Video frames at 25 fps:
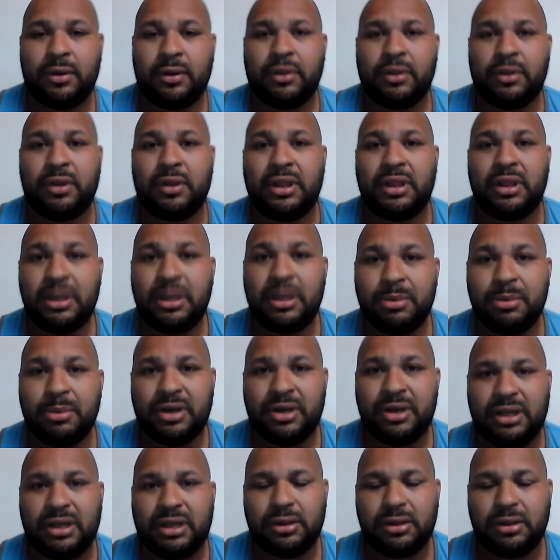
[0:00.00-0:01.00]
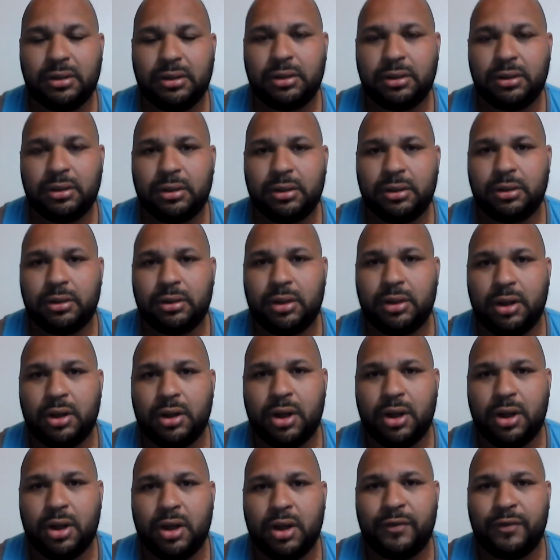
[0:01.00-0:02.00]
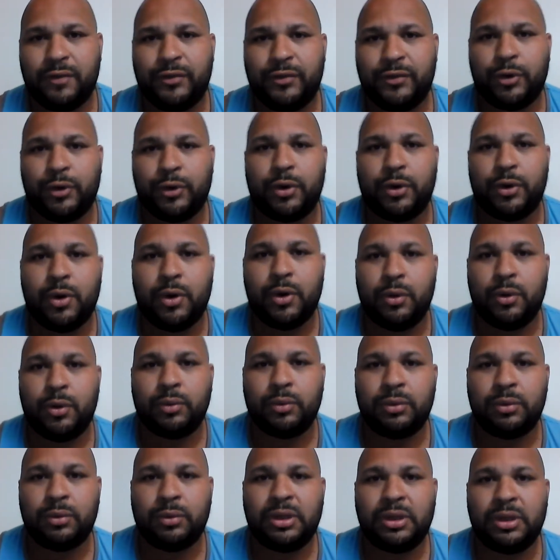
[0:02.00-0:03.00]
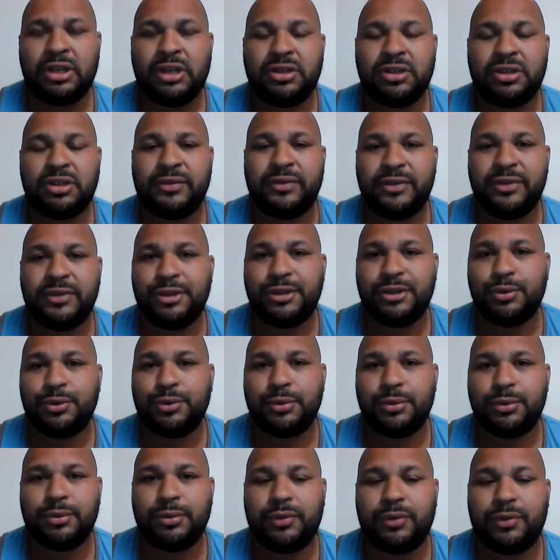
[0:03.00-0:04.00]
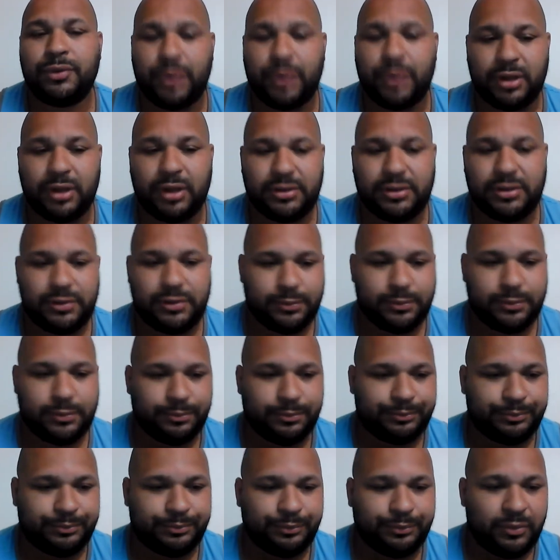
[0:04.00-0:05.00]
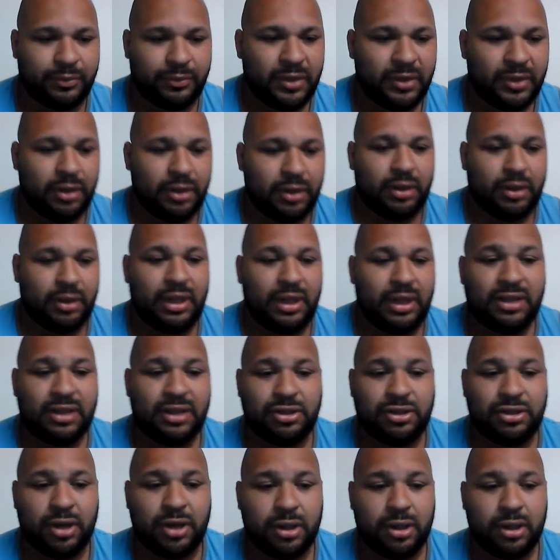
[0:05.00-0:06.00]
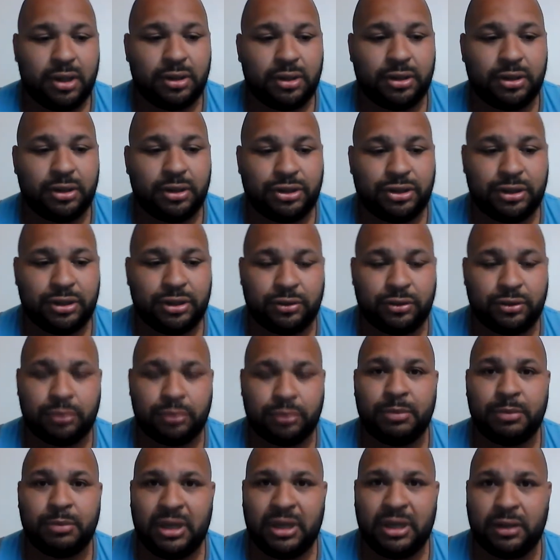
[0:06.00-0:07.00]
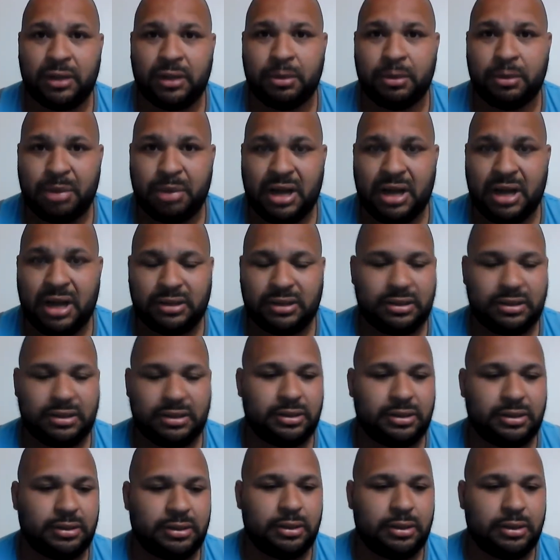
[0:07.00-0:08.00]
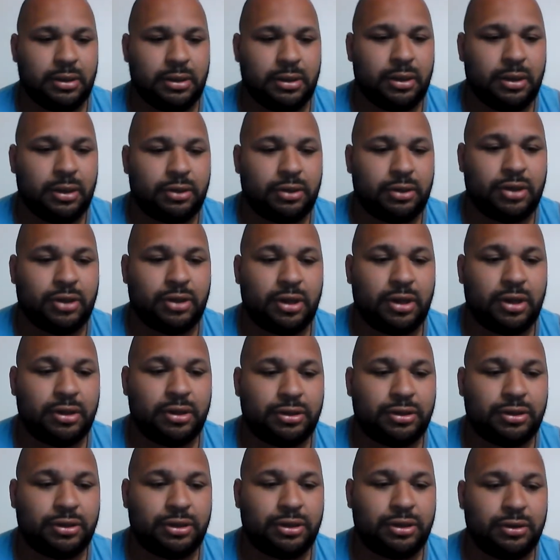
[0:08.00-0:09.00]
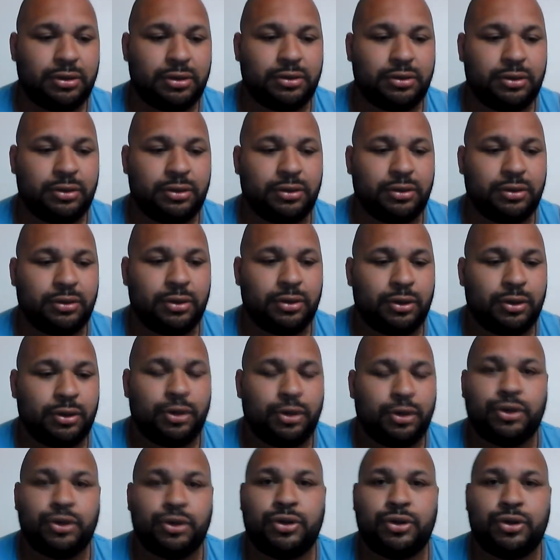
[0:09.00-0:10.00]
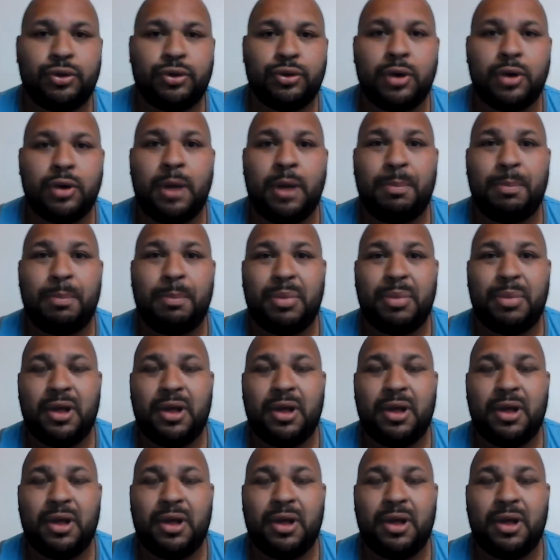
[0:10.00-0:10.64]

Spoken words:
the liberty of your own individual thoughts. They taught their children, meaning the Protestants, taught their children to